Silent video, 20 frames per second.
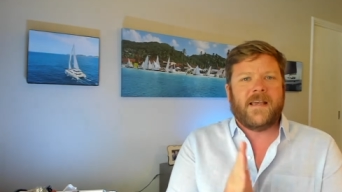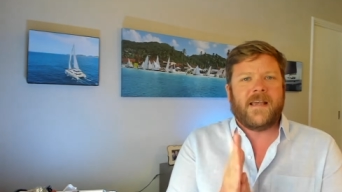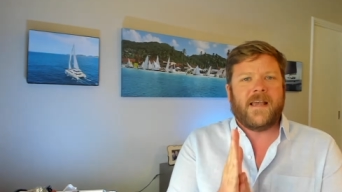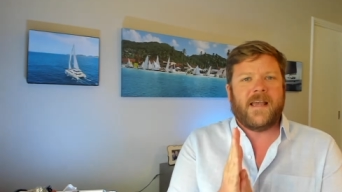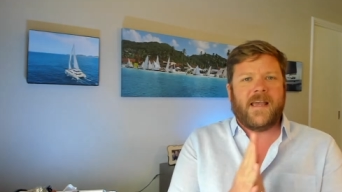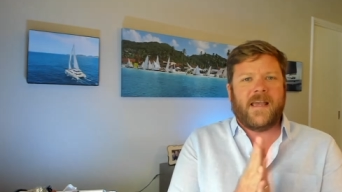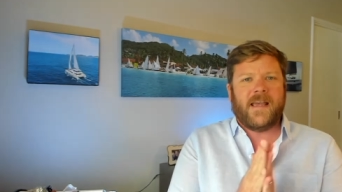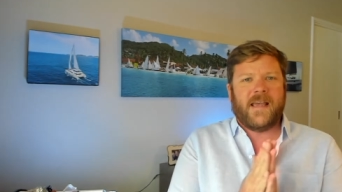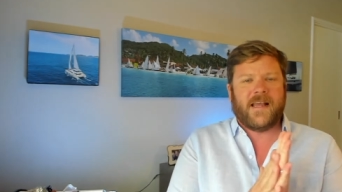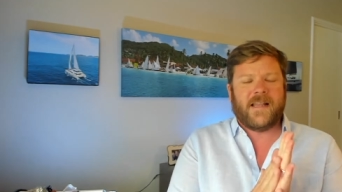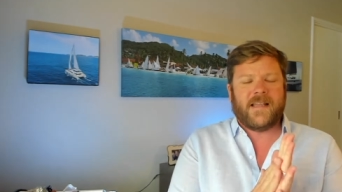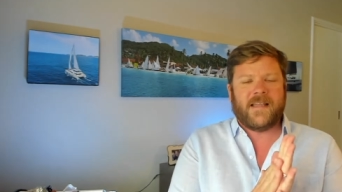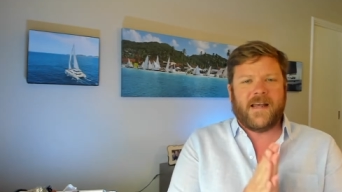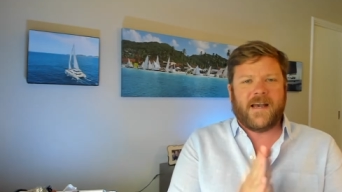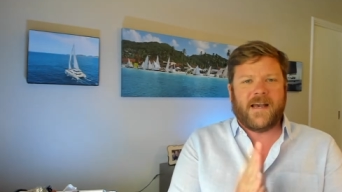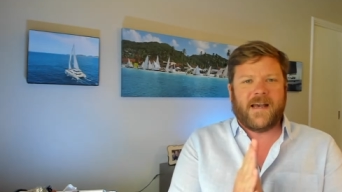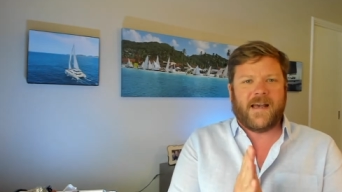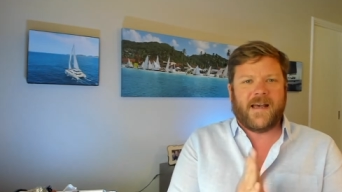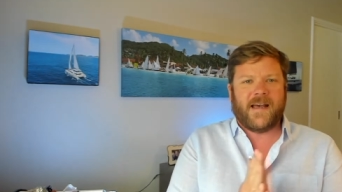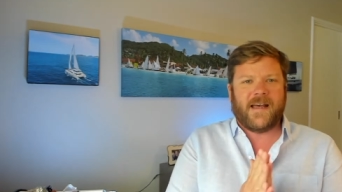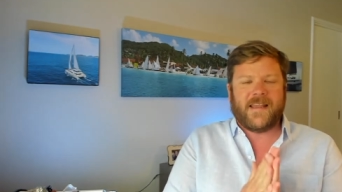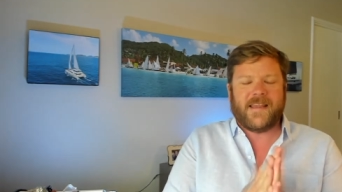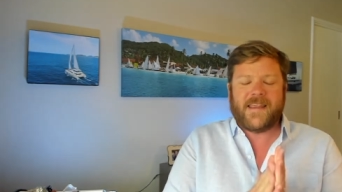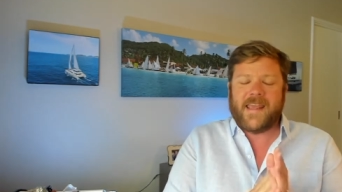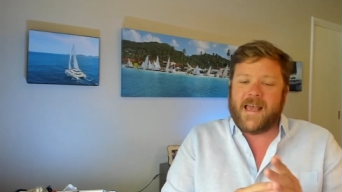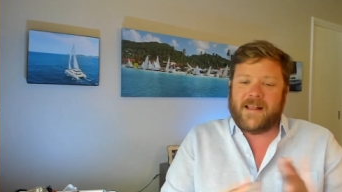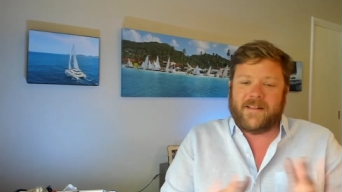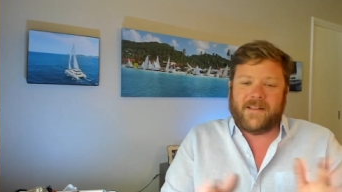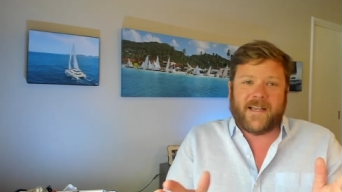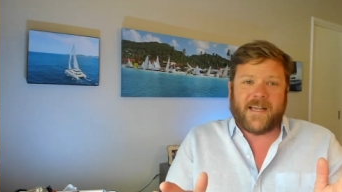And uh,
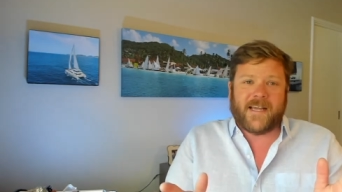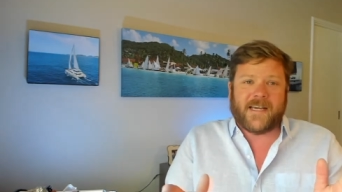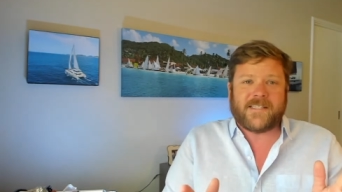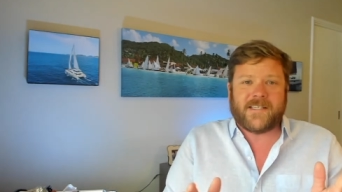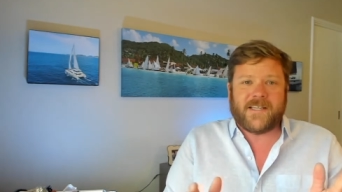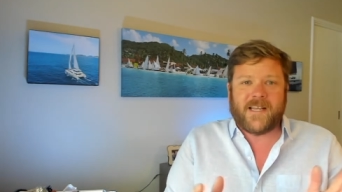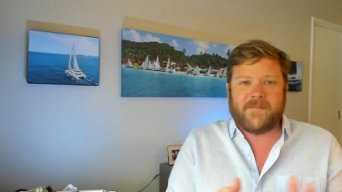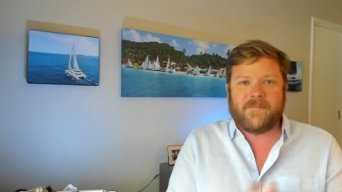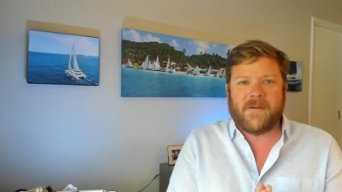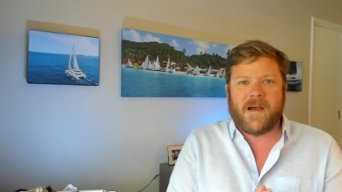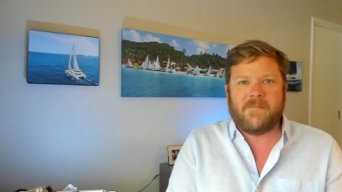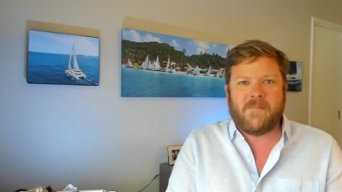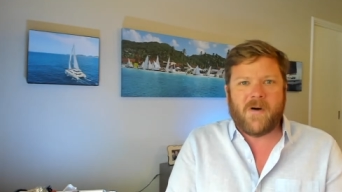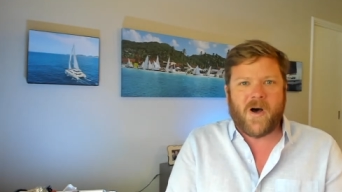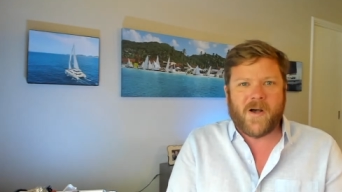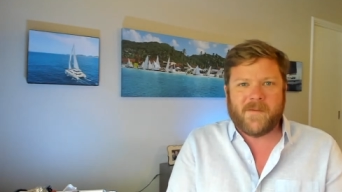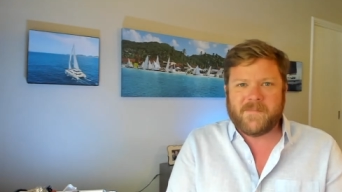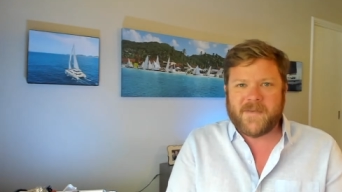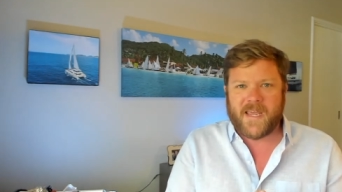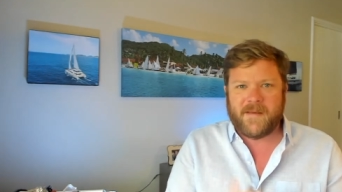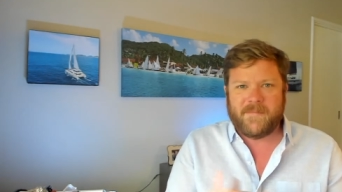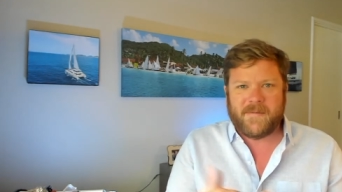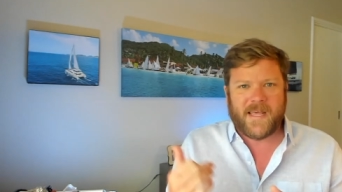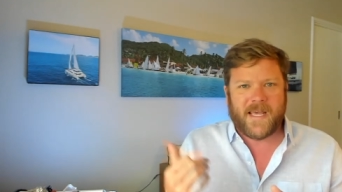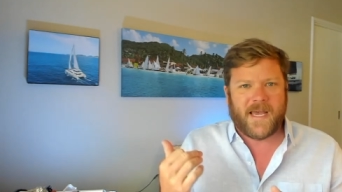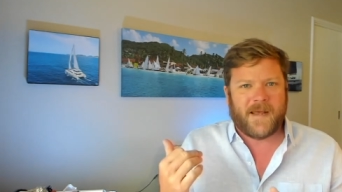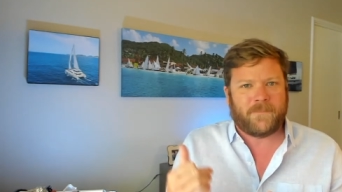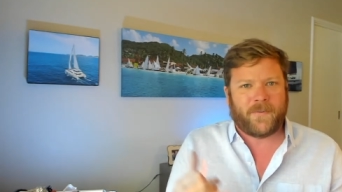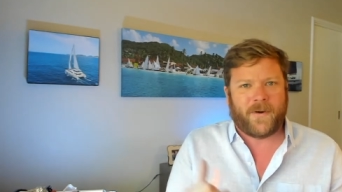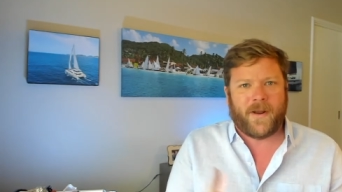yeah, like I said, my mom gave me
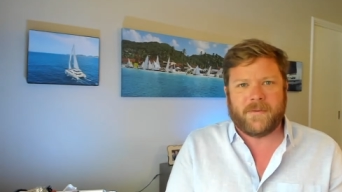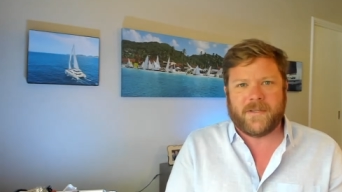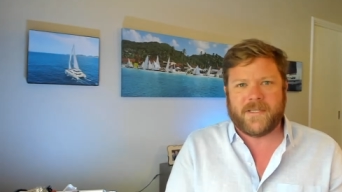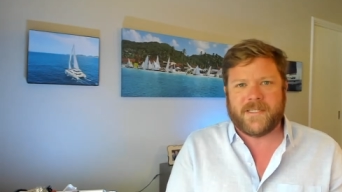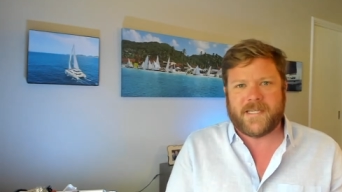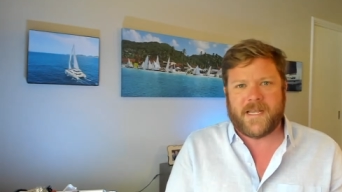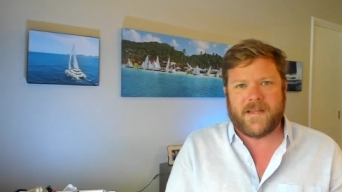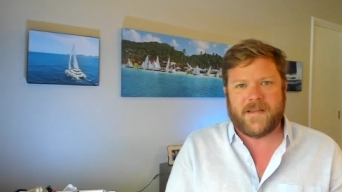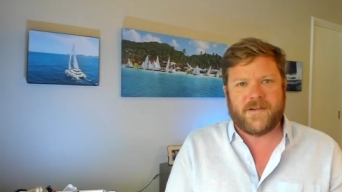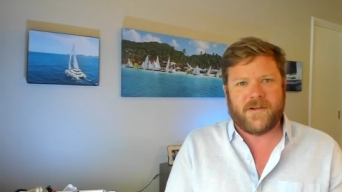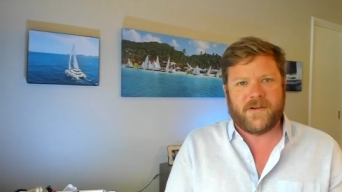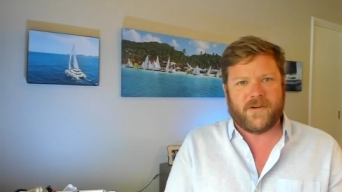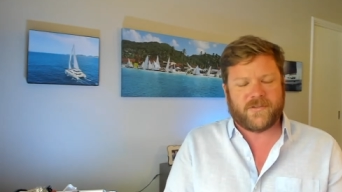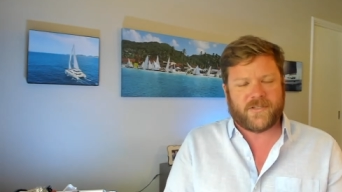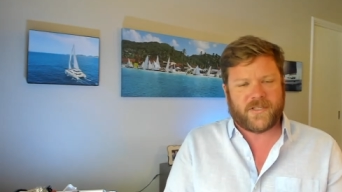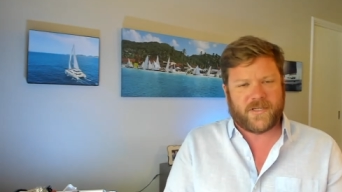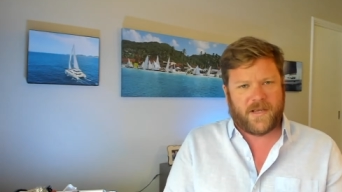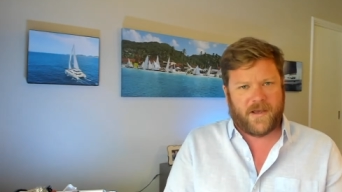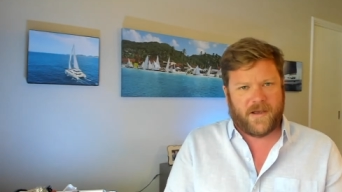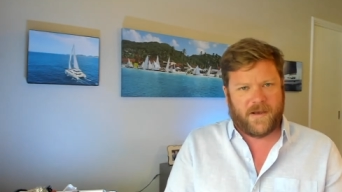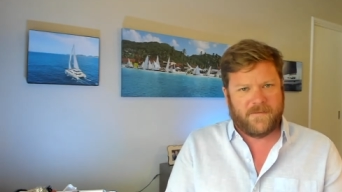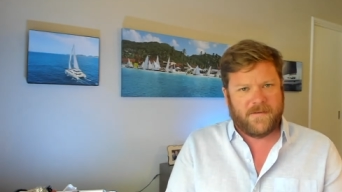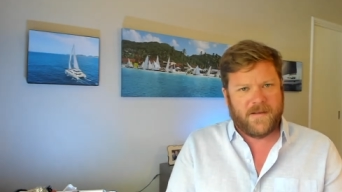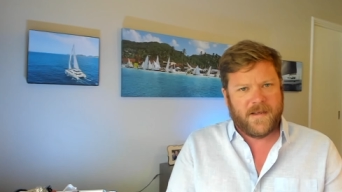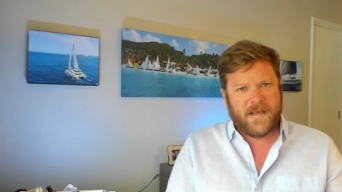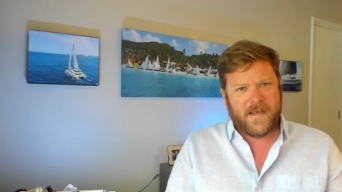that probably 10 years ago.